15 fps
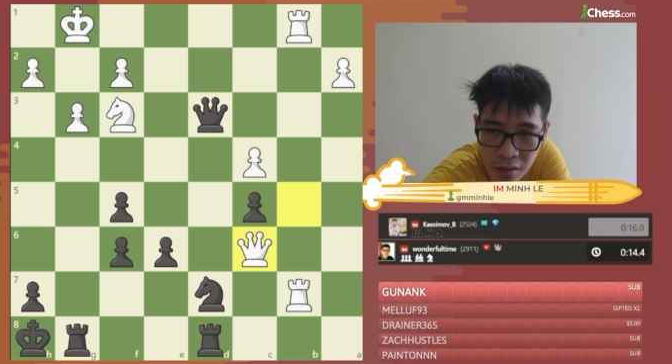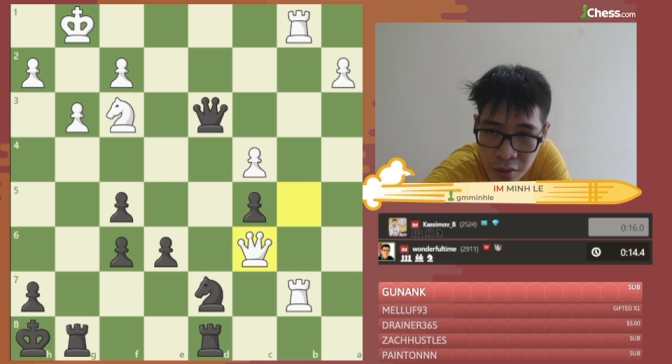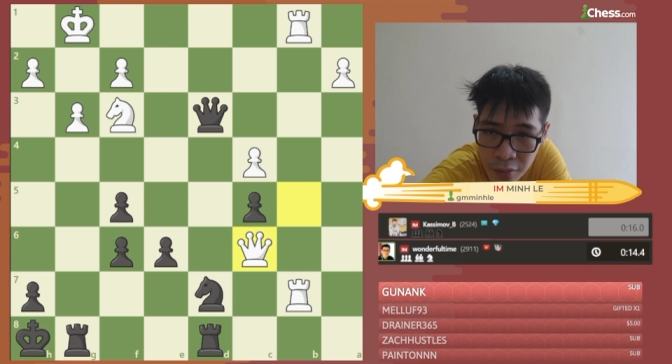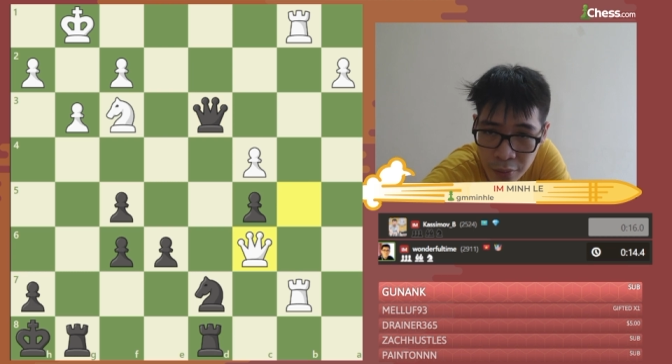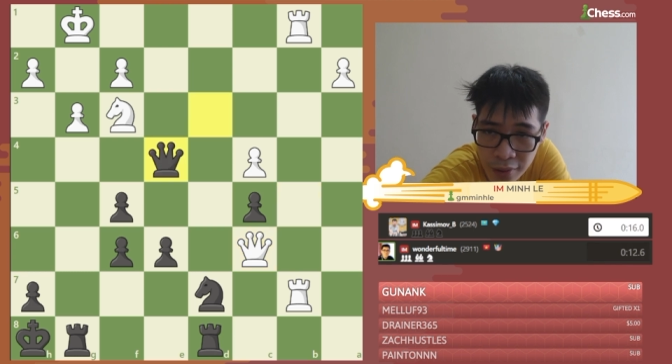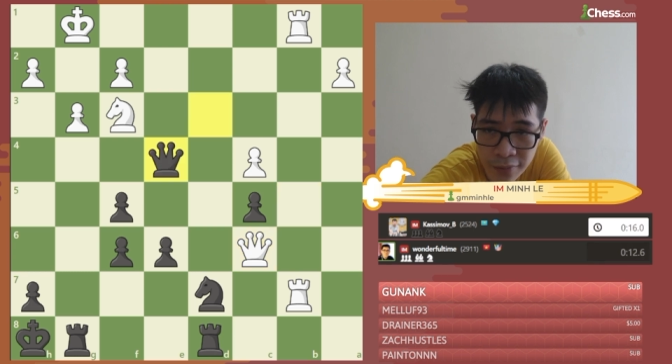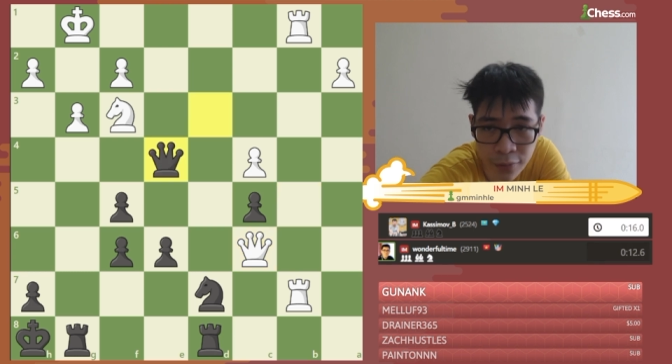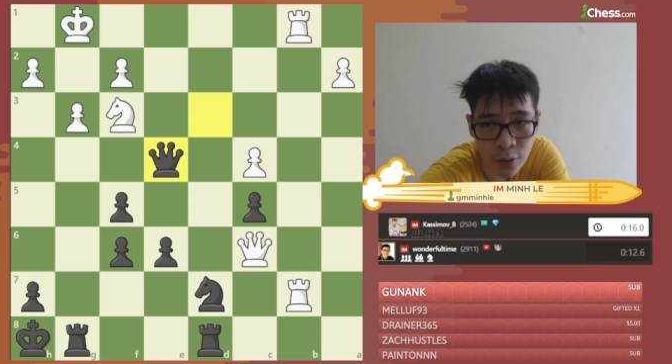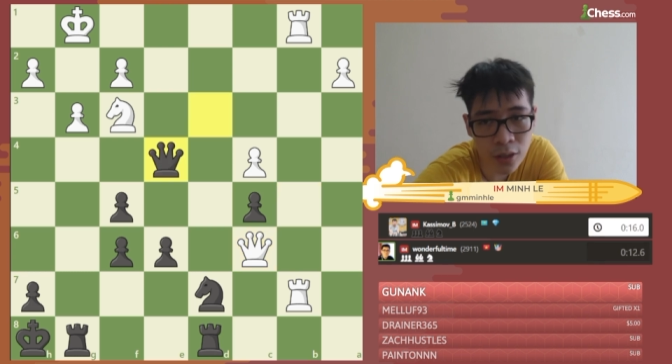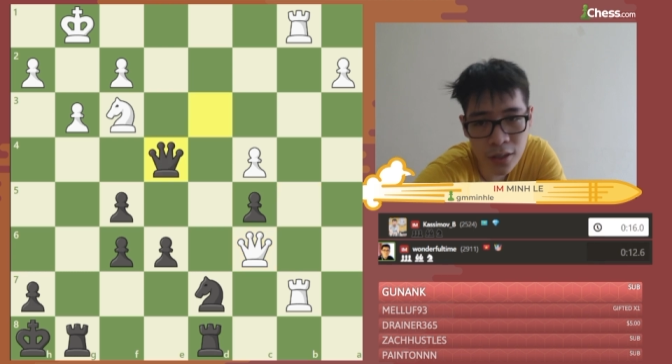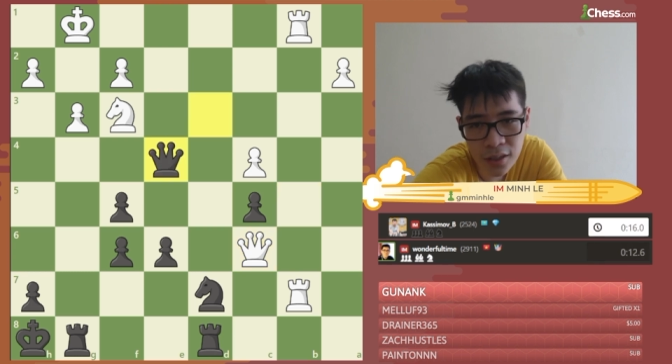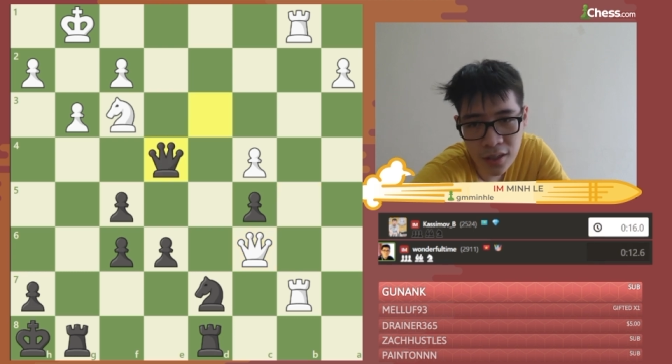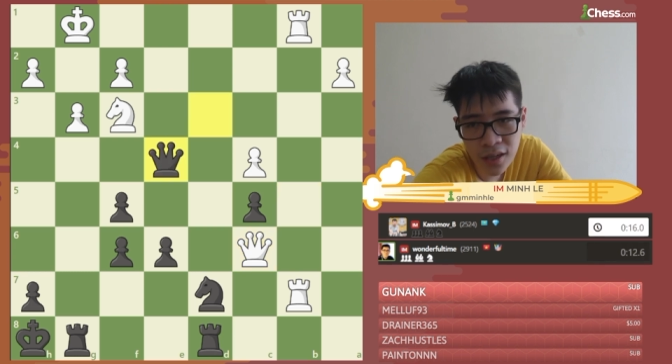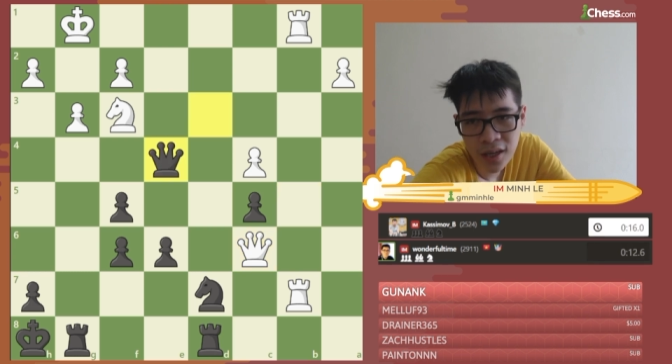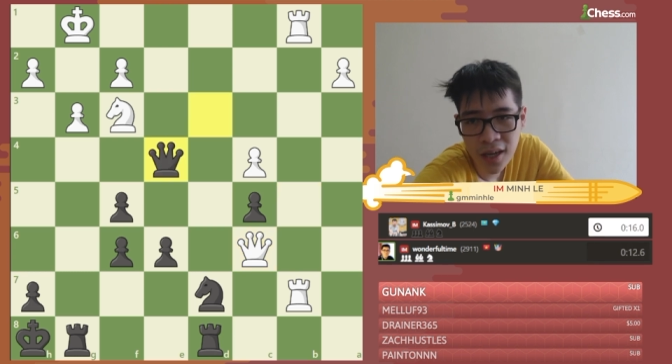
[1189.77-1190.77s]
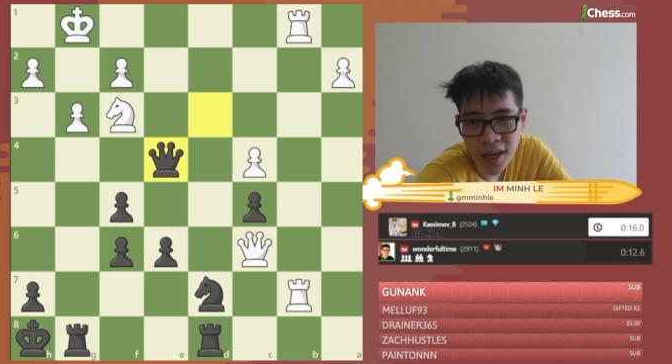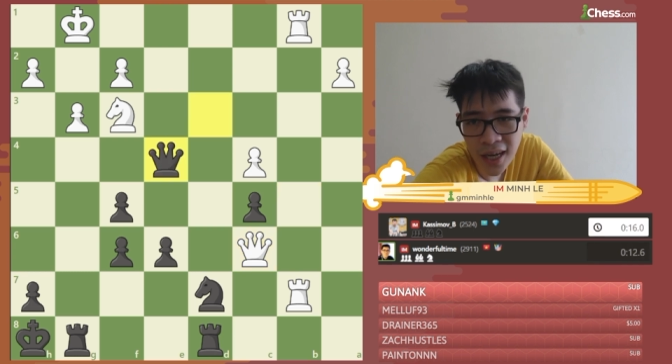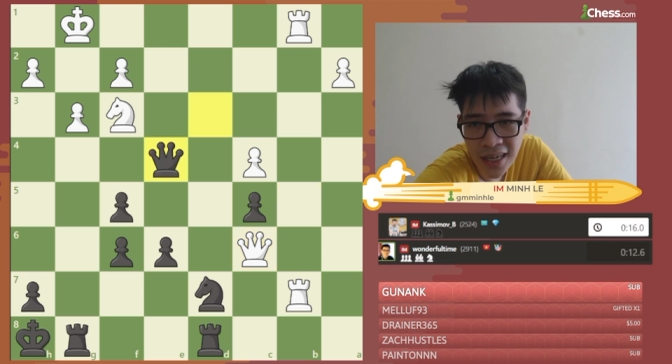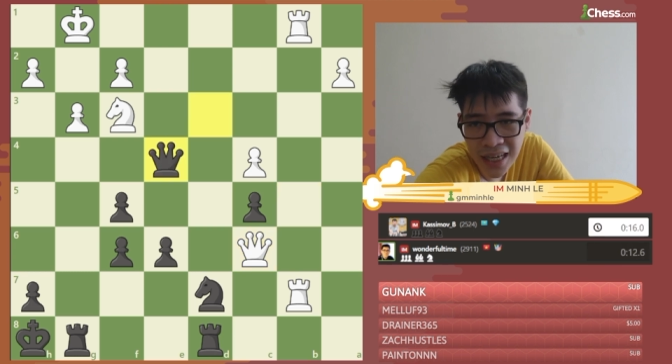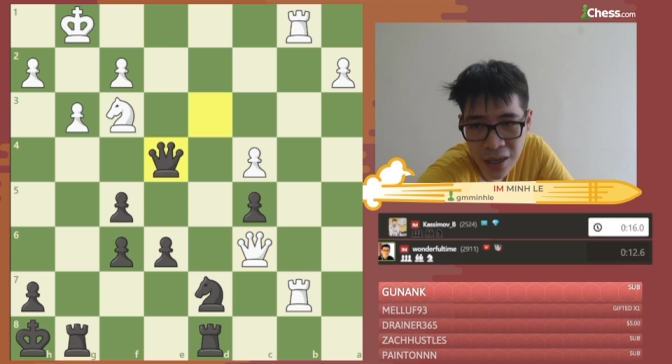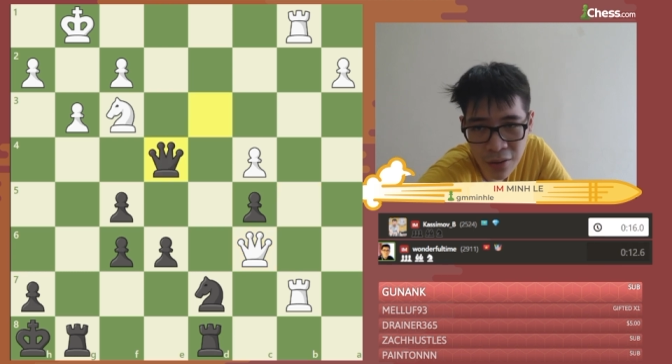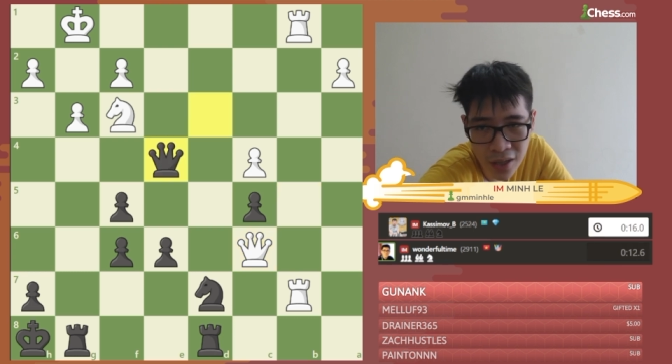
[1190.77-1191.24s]
Queen E4, and
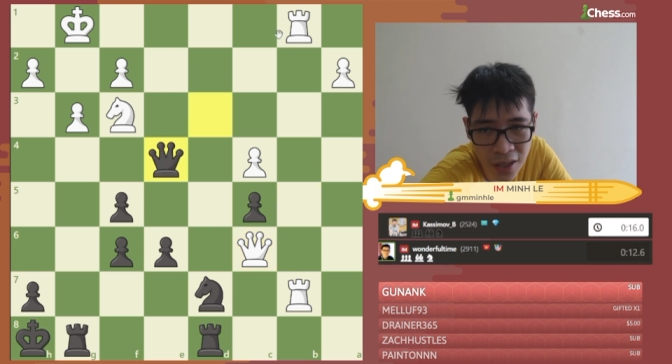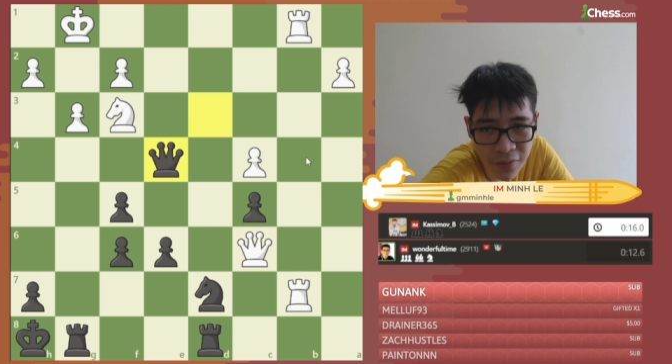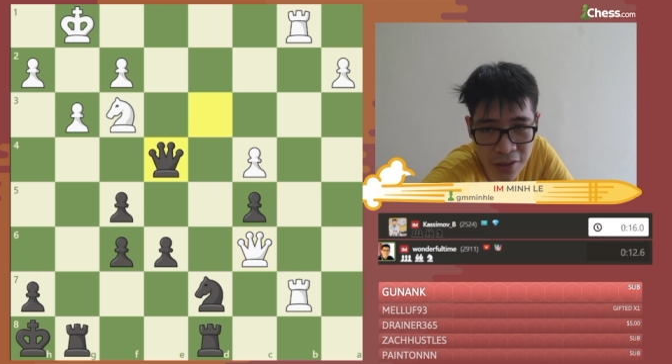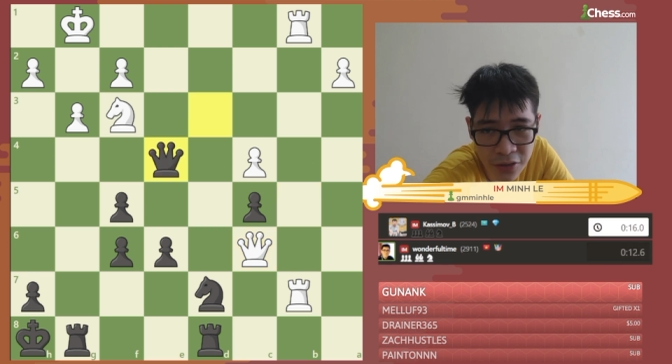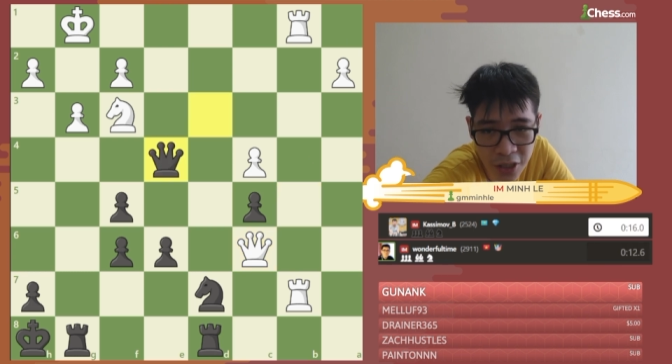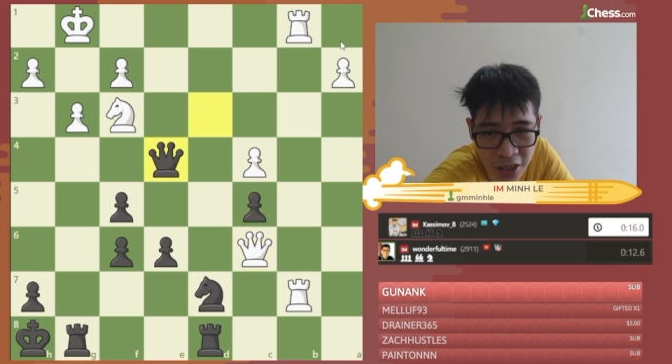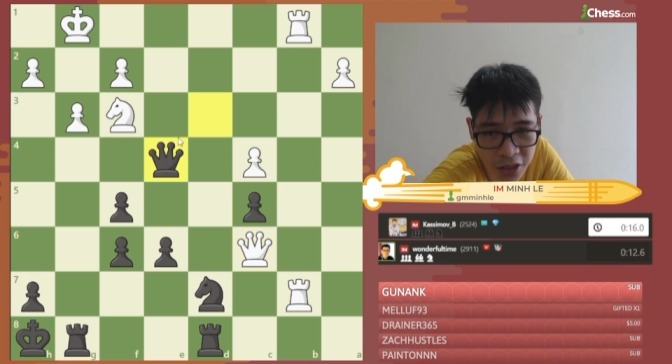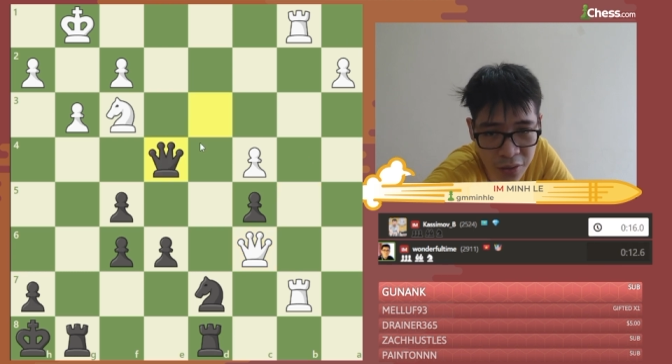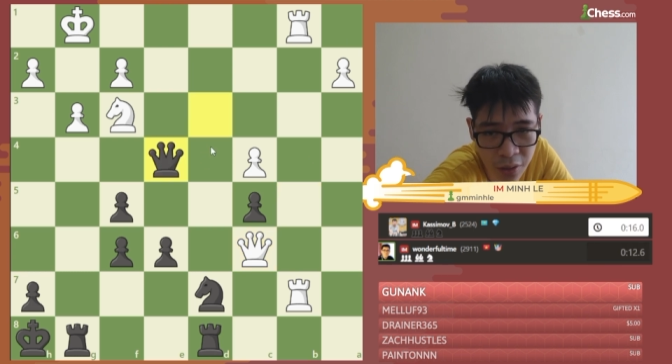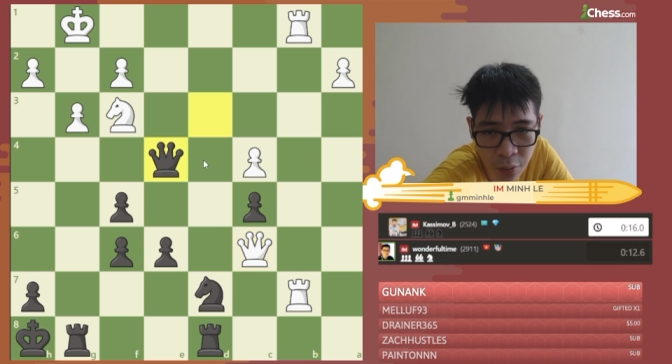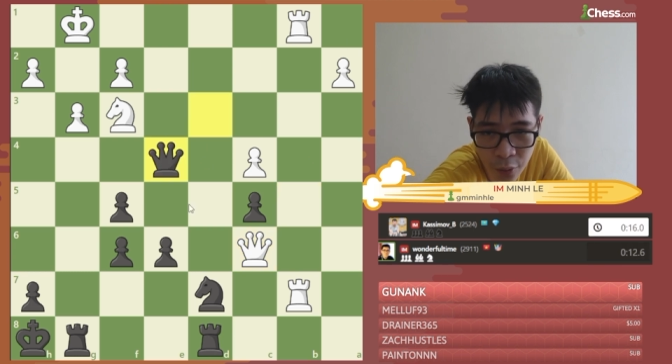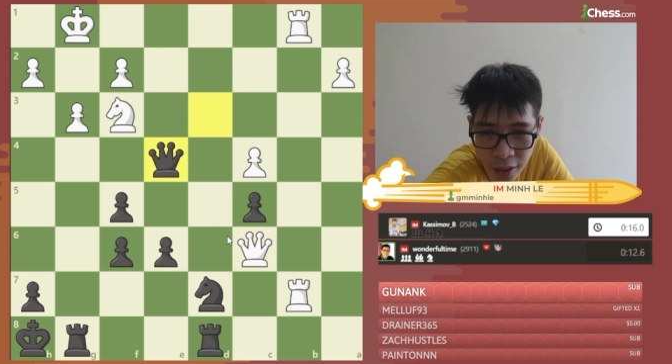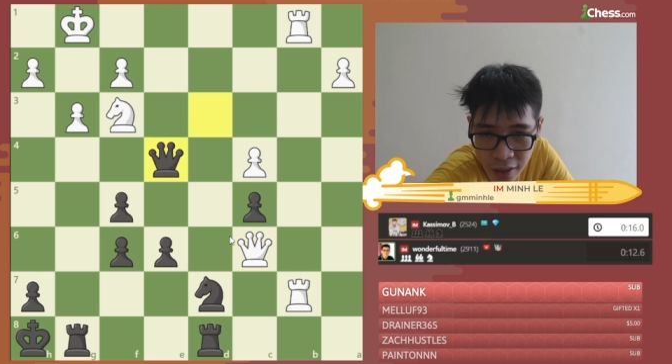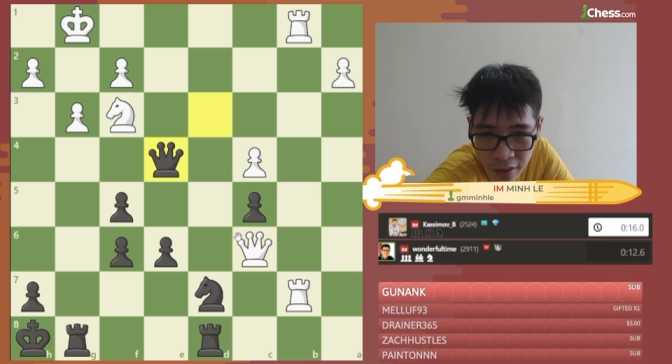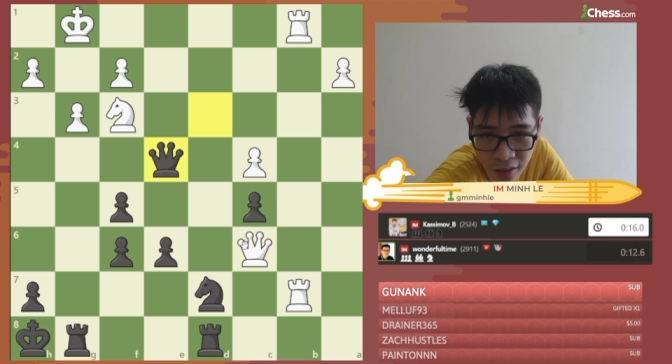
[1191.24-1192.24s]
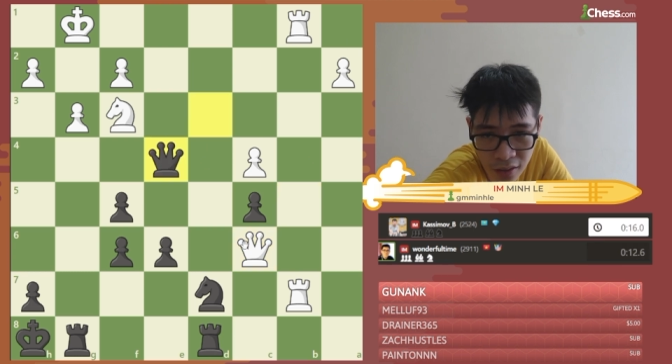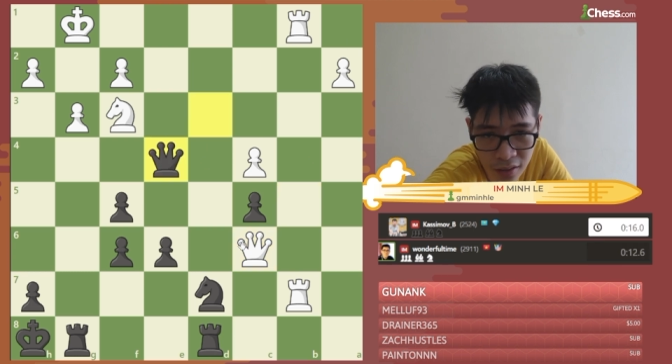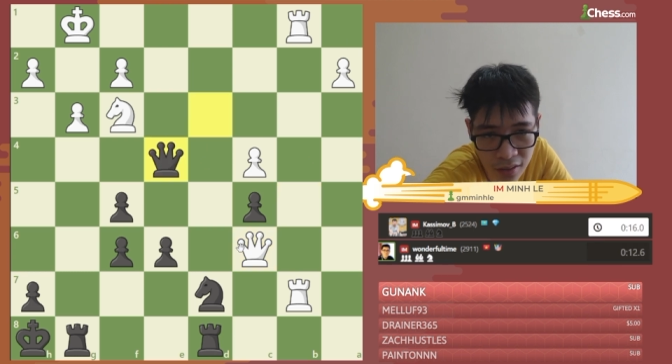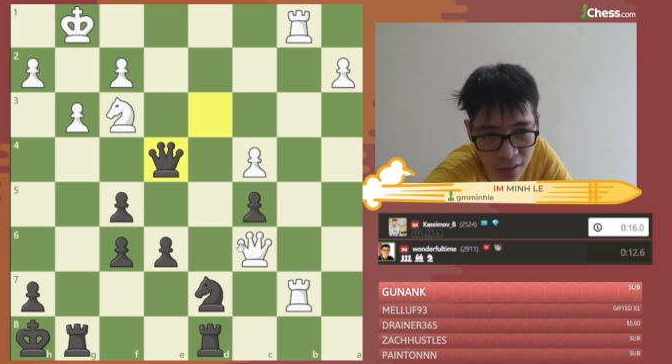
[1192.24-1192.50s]
now if I change the queen here,